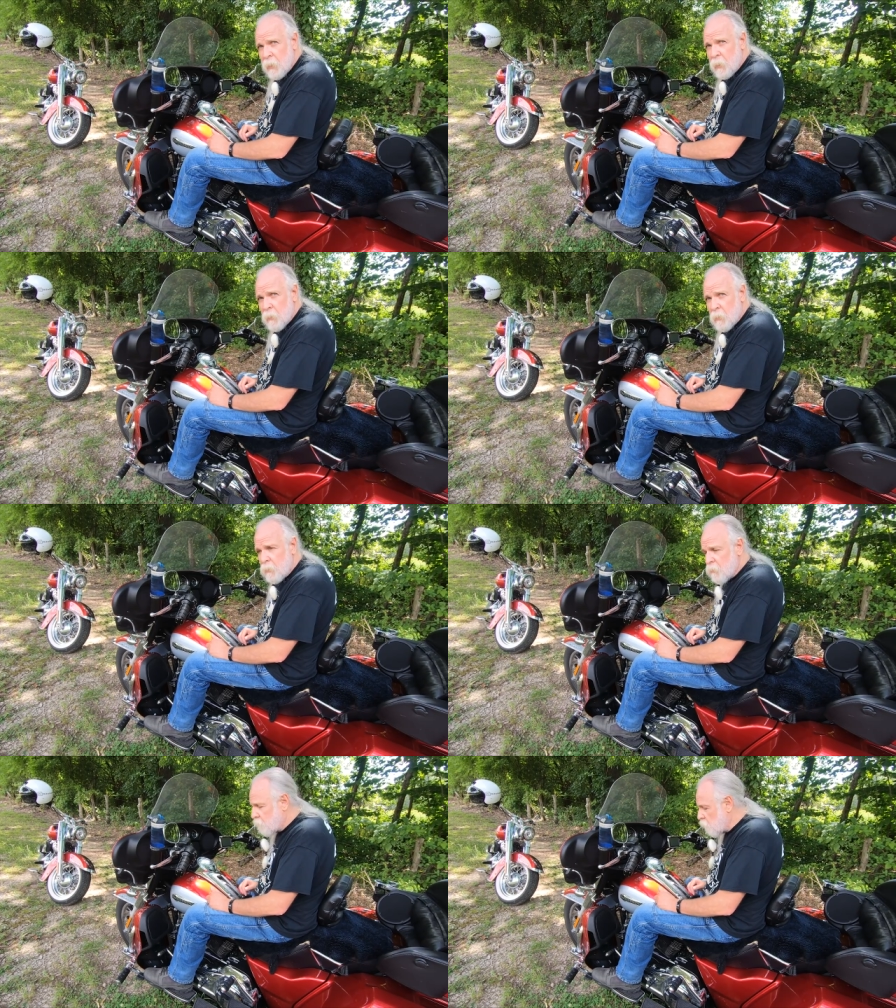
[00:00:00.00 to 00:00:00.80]
be
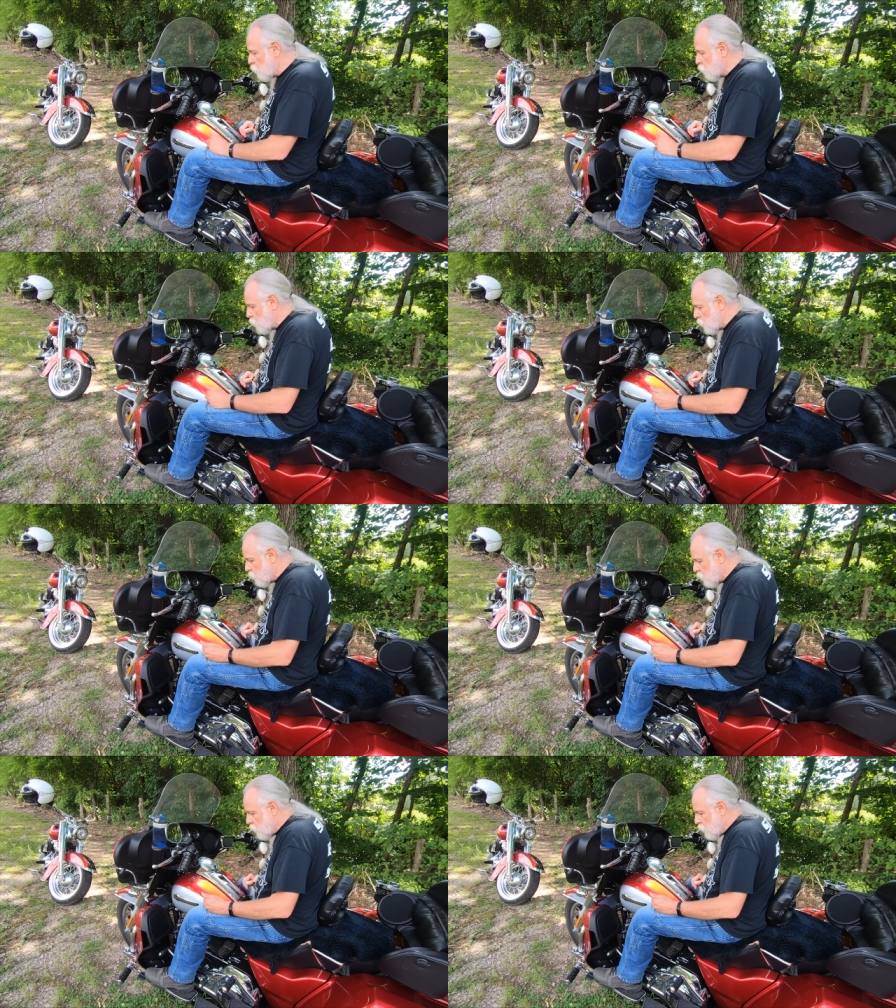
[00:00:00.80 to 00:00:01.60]
on the floorboard.
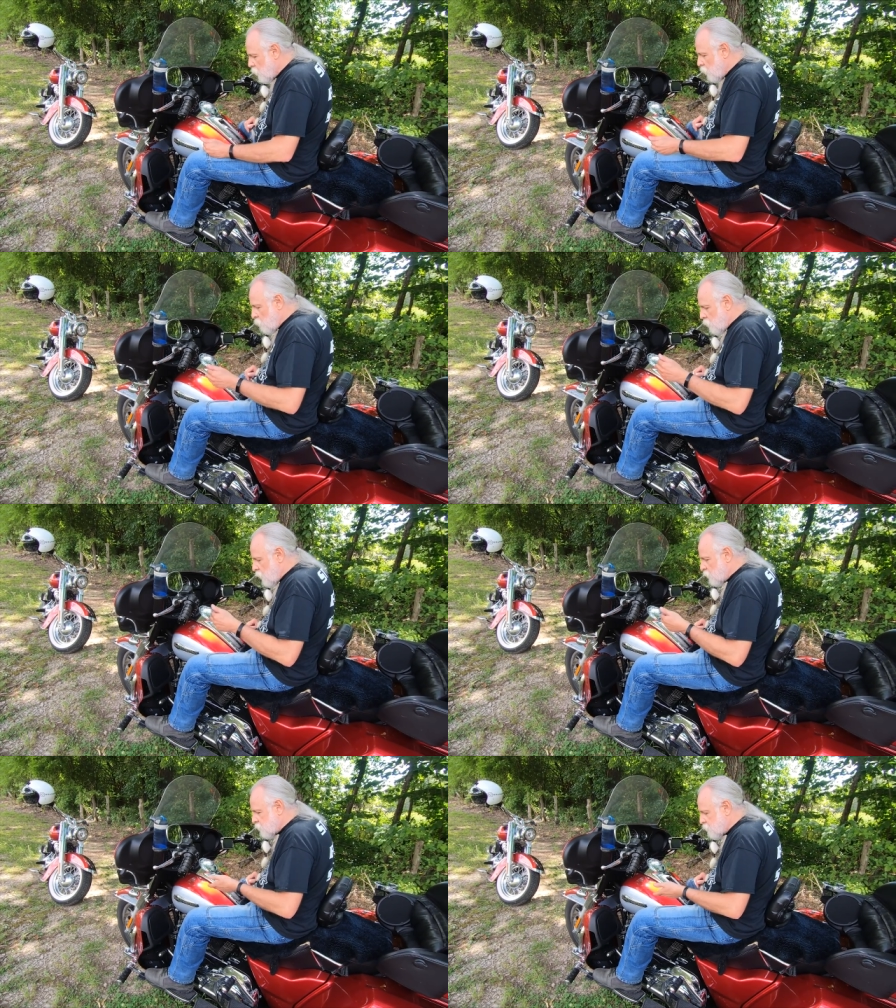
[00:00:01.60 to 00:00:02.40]

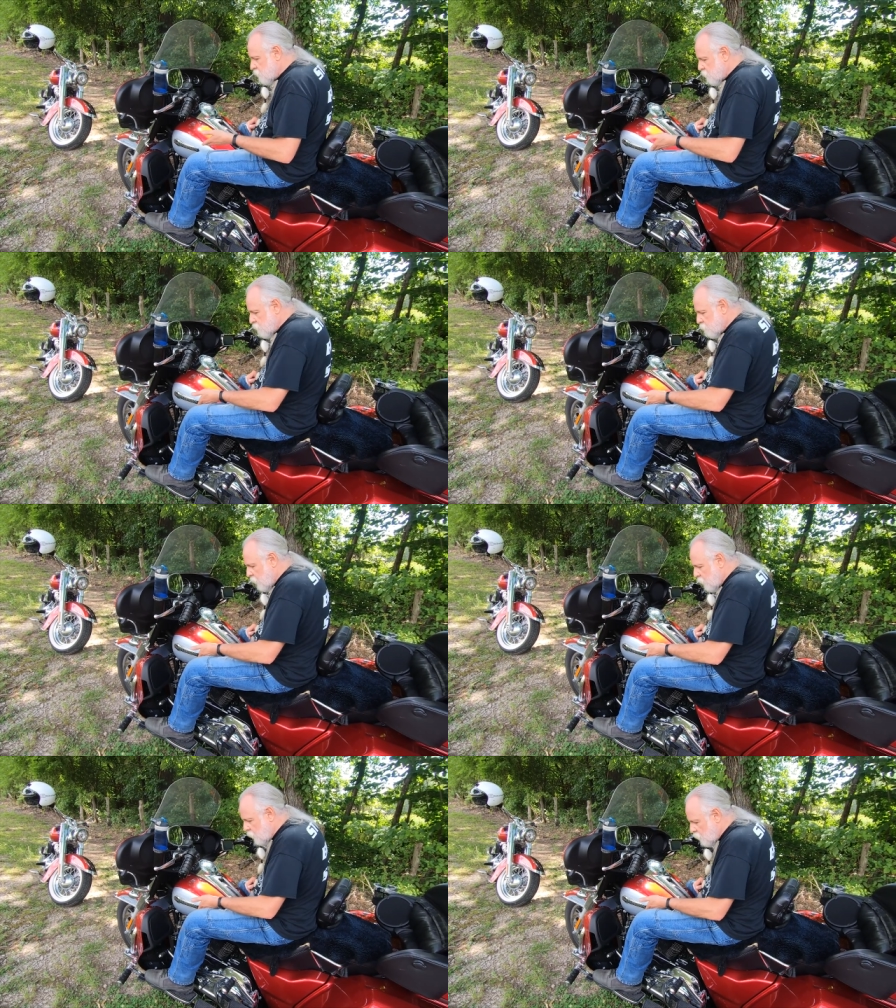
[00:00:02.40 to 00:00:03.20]
Plus,
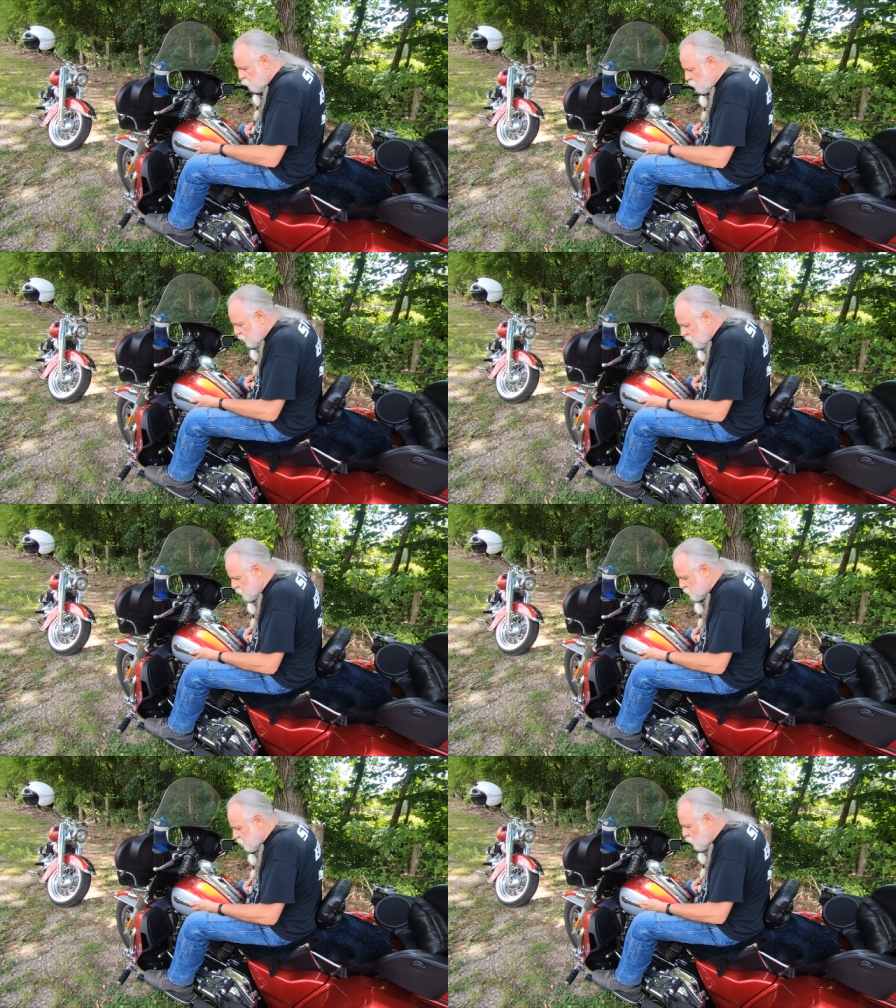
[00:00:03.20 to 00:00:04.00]
my heel would be
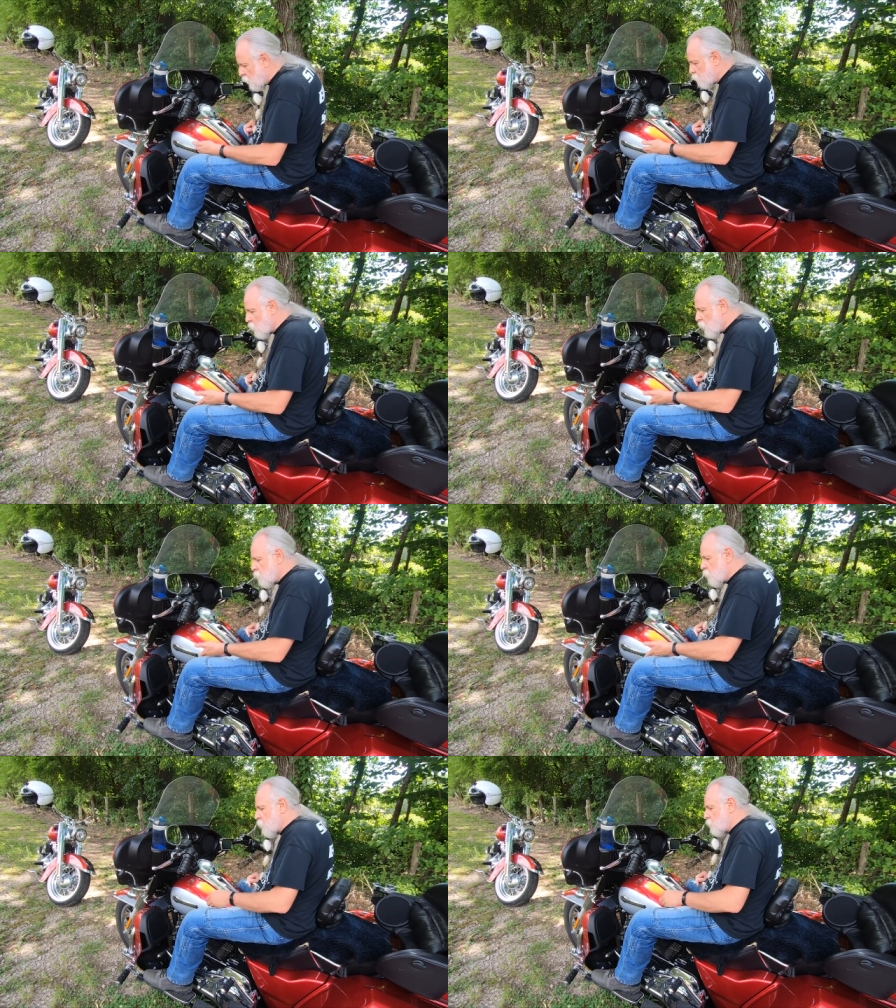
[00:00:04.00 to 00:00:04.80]
against the hot
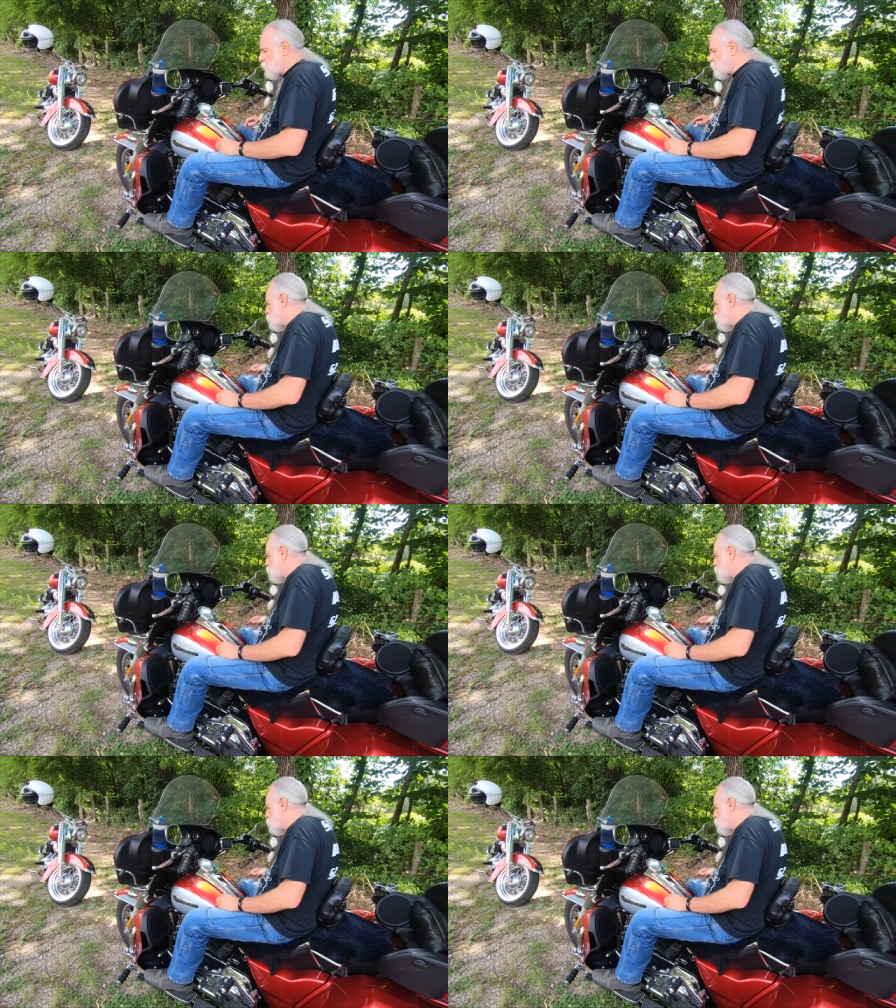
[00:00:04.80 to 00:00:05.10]
primary on this